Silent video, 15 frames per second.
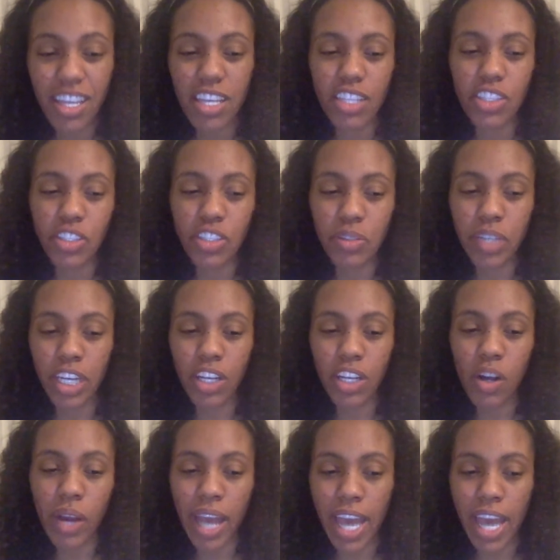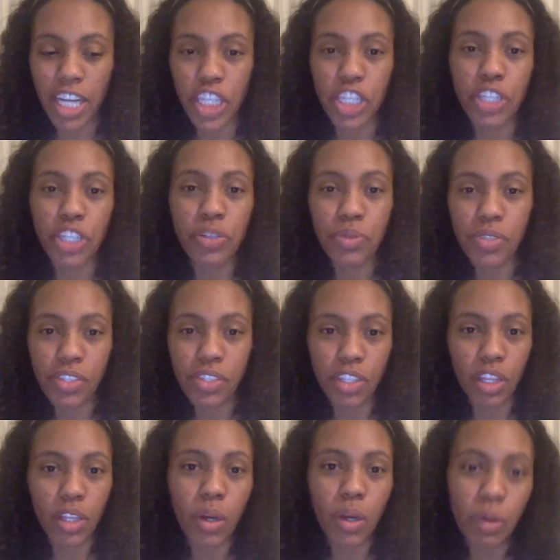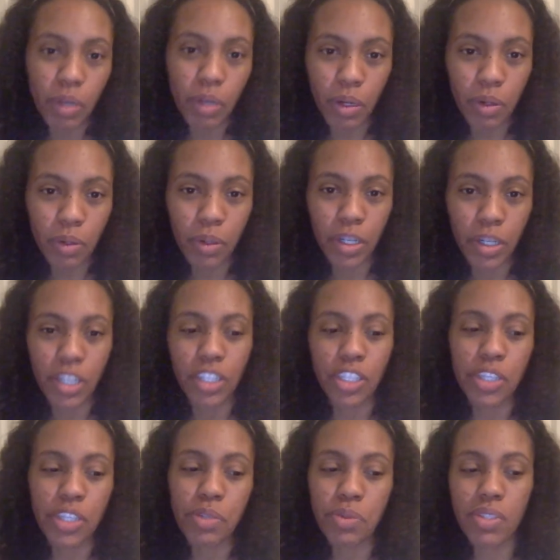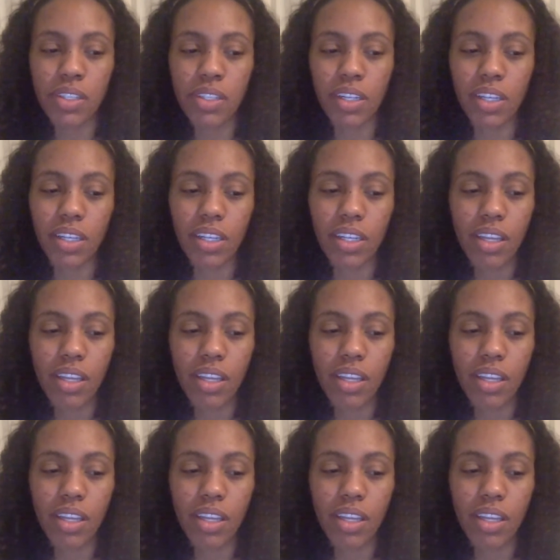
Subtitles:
you can go ahead and use the logo or use the